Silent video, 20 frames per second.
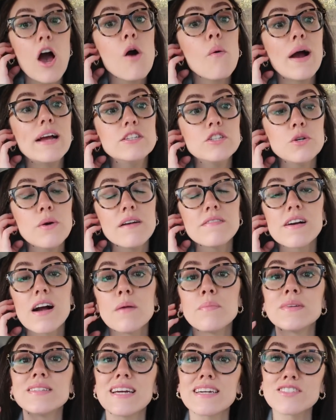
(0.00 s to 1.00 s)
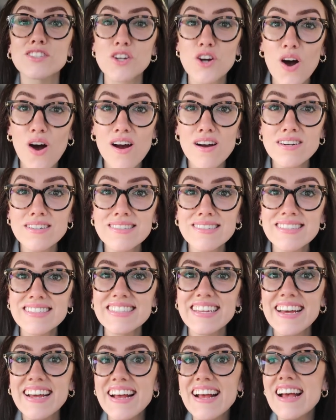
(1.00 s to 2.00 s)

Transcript: Oh, I do have a couple decks of cards